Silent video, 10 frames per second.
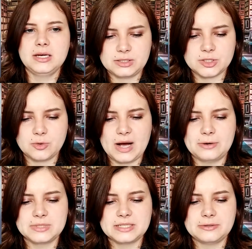It's so
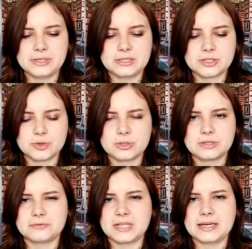out there and sort
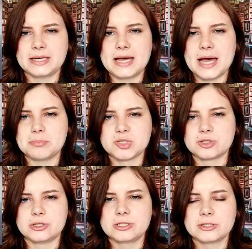of like
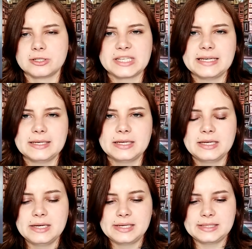absurd looking
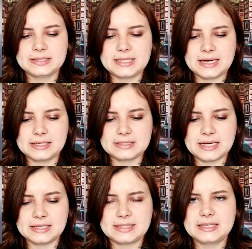that
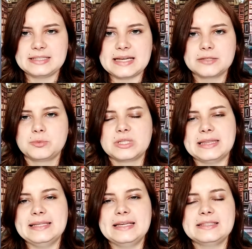I think that would
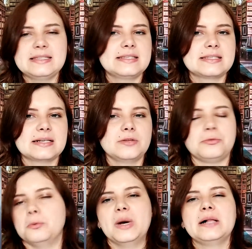lend
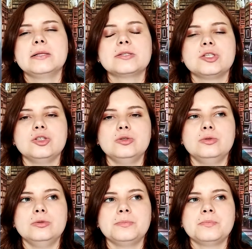itself well to